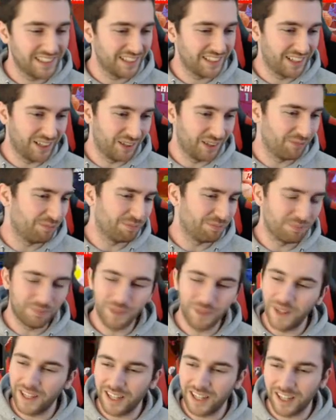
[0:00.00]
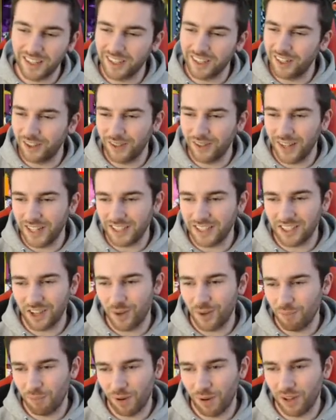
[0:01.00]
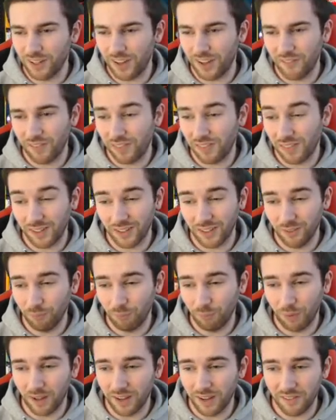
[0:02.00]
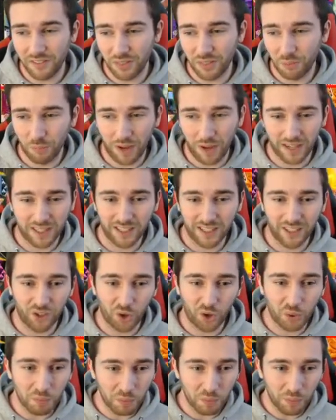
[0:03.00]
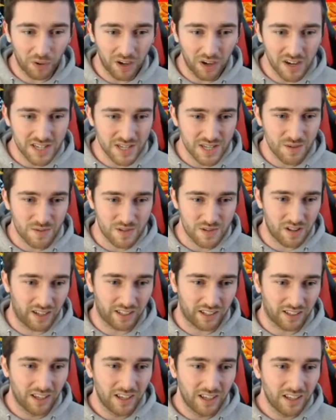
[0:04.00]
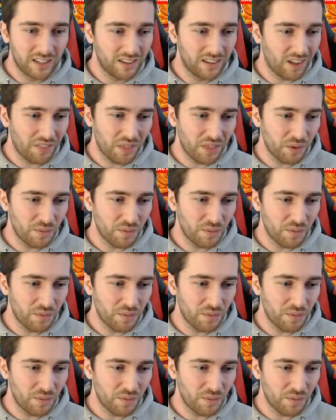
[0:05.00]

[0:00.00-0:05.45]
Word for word: Um, yeah, I don't know. I had to unplug everything and plug everything back in and hope it worked. It was like nothing